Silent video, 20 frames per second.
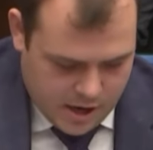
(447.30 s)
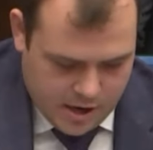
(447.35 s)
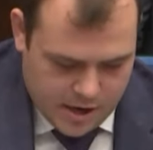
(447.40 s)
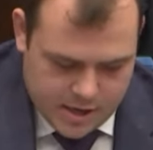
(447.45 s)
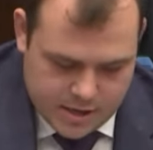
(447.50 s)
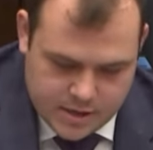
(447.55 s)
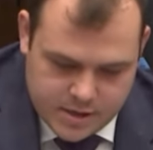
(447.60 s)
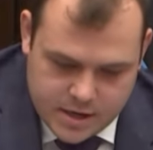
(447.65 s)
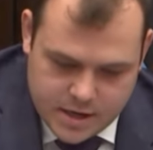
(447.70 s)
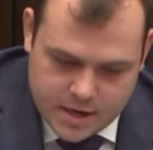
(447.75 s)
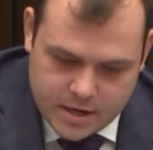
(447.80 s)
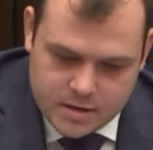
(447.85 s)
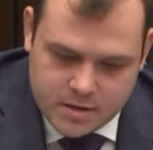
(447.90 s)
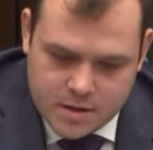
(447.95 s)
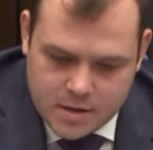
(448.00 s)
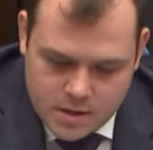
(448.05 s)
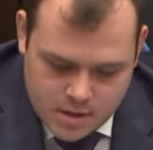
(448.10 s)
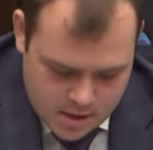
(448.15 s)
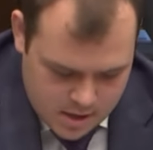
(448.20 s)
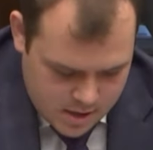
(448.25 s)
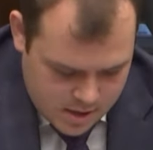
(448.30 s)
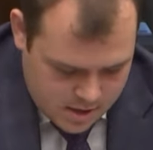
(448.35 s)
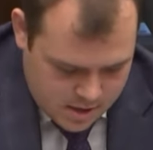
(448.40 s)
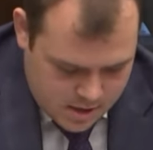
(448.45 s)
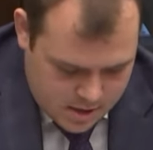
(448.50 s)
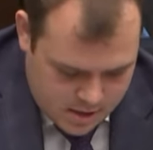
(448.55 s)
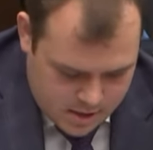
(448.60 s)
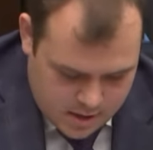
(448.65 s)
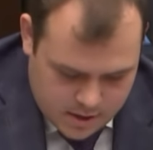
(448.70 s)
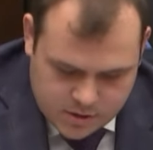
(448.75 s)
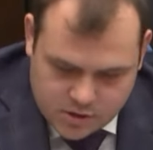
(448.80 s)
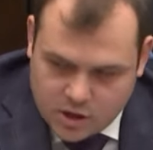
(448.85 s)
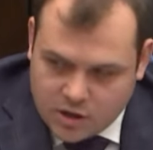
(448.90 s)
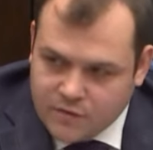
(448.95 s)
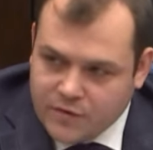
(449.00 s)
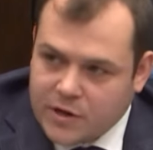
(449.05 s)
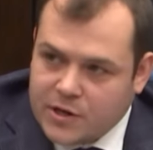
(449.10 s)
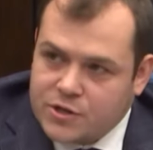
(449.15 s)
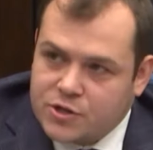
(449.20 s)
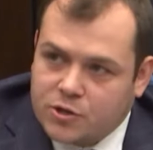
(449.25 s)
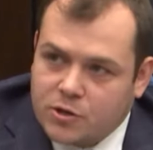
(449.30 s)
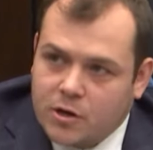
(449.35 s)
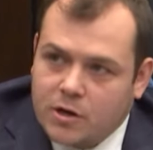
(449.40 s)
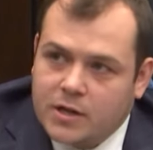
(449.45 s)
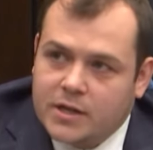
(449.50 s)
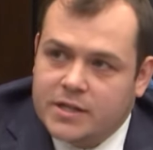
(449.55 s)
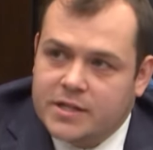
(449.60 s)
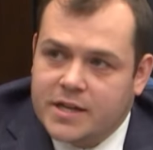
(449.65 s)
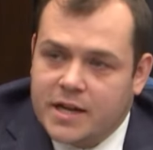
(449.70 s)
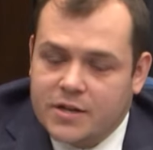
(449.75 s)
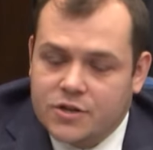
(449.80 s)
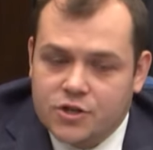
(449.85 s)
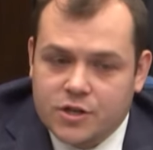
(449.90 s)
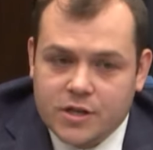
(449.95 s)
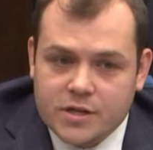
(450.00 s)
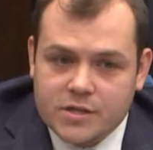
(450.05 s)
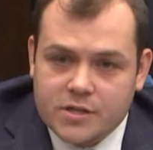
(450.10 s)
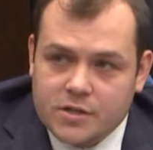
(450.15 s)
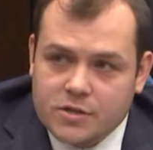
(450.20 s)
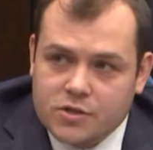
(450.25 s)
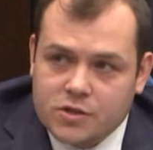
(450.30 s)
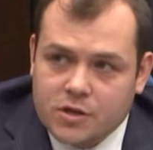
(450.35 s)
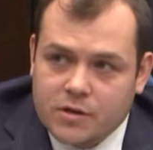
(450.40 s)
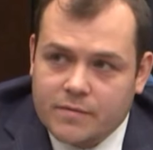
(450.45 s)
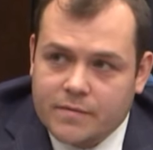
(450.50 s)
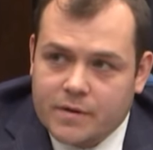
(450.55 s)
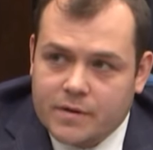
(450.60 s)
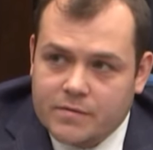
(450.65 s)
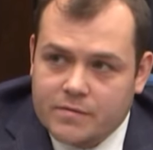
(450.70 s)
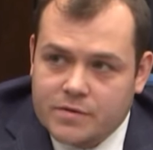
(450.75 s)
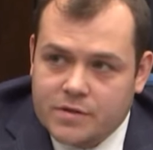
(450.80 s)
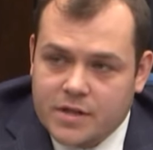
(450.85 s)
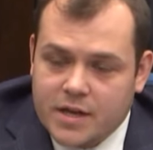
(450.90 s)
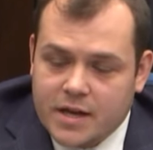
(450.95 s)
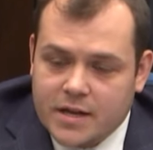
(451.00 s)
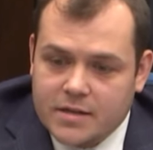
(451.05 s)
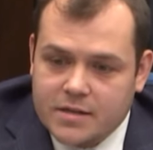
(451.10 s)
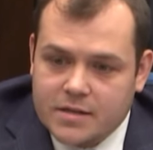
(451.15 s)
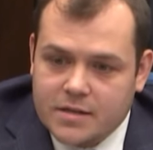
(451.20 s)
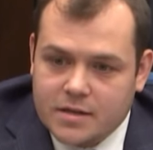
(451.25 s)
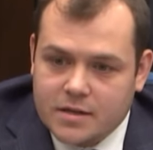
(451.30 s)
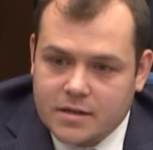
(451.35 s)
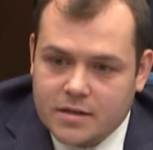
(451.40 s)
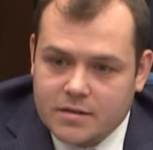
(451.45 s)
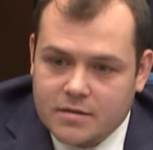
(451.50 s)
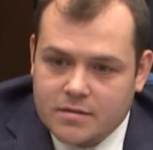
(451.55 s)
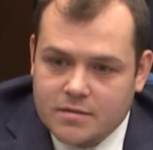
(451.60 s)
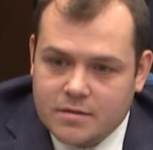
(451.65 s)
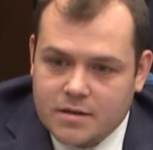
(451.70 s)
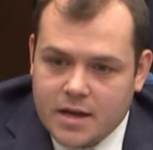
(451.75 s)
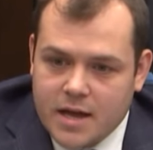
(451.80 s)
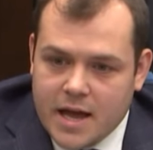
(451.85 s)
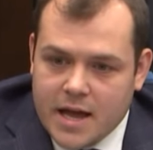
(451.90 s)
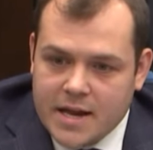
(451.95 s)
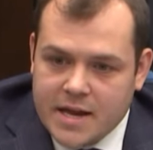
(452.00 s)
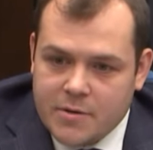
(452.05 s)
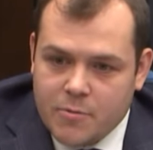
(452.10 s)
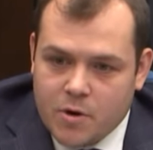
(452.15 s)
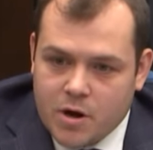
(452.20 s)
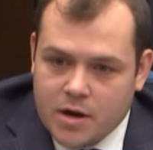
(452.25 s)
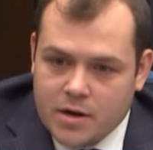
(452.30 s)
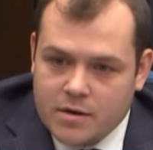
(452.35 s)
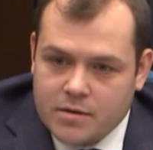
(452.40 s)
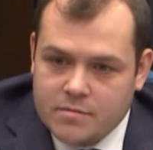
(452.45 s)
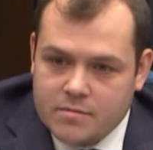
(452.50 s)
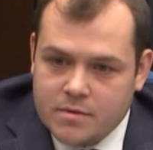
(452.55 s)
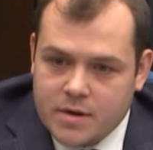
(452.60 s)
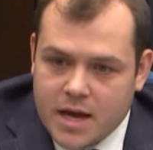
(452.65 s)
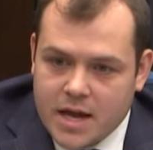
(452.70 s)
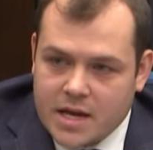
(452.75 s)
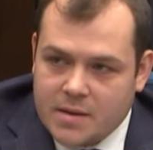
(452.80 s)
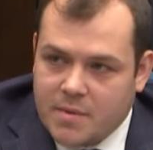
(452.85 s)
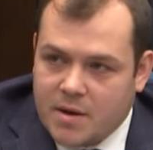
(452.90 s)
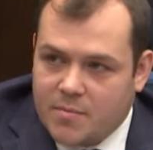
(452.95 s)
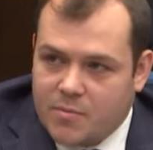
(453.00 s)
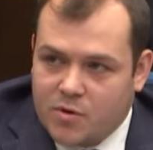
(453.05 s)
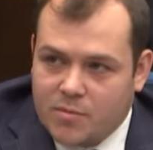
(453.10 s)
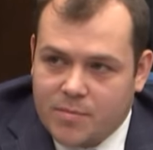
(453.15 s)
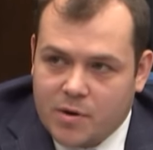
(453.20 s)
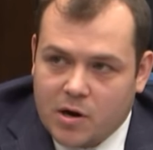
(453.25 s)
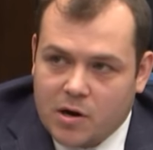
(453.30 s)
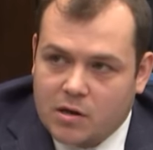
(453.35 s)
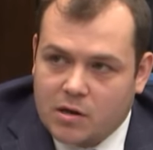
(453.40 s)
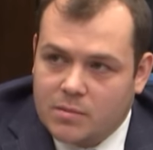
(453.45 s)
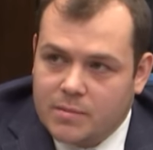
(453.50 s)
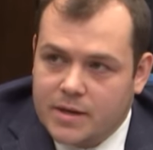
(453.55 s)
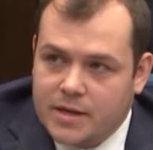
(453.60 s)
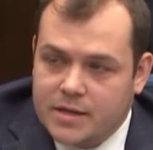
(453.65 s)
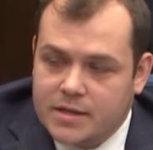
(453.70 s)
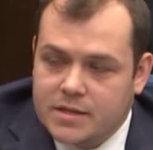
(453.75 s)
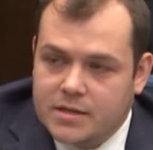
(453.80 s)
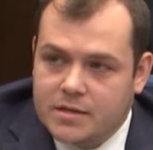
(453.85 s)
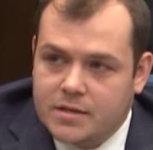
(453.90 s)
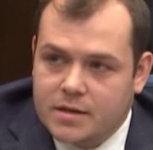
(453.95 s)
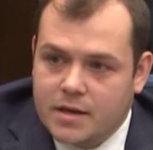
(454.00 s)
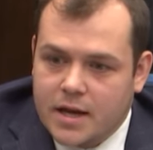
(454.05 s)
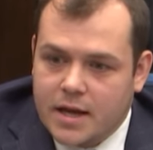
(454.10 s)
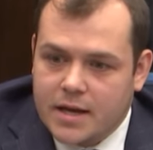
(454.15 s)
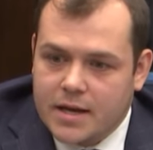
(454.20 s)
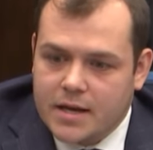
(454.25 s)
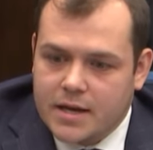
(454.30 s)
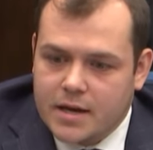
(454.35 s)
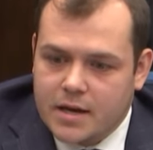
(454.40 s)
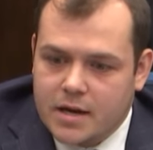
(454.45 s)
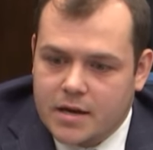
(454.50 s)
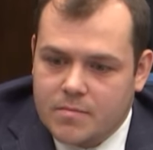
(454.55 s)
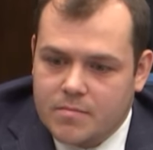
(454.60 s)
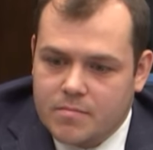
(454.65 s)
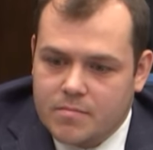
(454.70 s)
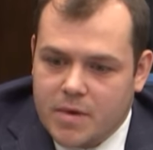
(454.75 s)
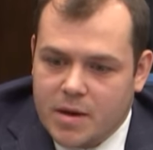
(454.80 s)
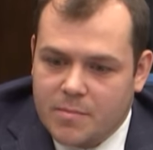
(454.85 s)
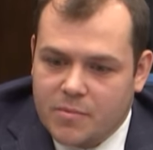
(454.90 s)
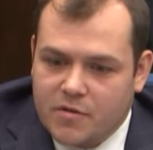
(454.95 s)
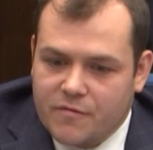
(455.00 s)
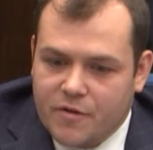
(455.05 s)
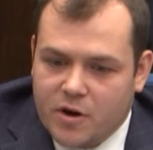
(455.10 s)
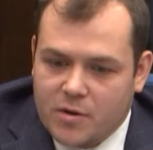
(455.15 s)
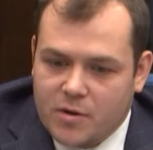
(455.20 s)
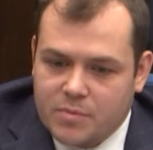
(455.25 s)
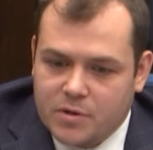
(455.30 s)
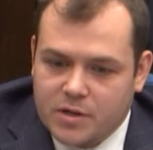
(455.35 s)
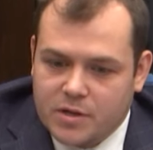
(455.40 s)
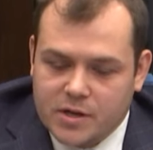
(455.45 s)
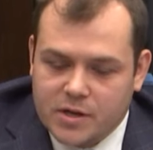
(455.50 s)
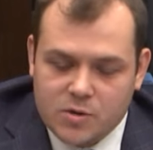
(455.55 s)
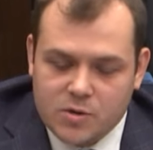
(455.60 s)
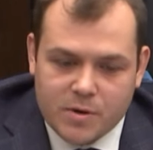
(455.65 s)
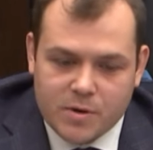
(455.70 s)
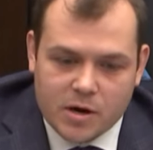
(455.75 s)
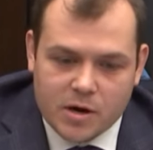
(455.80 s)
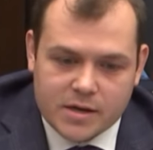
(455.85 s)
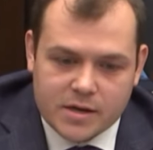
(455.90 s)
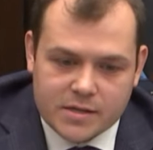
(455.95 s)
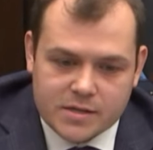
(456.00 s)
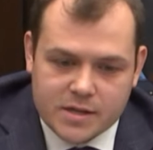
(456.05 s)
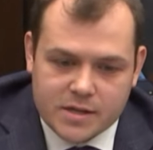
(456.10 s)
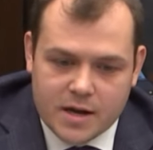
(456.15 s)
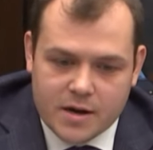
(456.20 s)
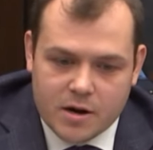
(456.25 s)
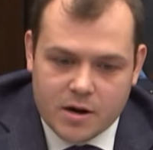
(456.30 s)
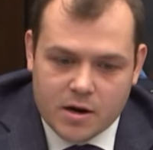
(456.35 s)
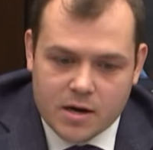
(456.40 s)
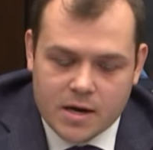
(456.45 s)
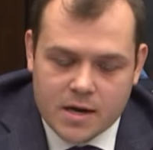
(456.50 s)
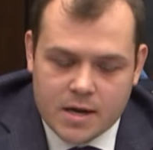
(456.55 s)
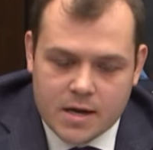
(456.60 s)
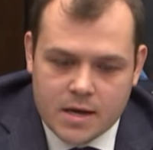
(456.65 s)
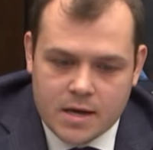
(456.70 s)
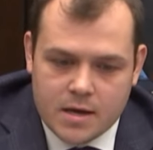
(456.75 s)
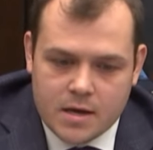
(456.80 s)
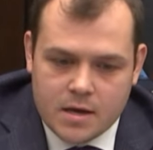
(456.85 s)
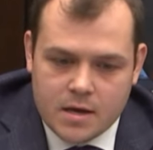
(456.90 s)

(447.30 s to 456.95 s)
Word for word: Chair. And uh, it's our very strong contention as conservatives that uh, anyone, any member of parliament, any uh, member of our political parties that are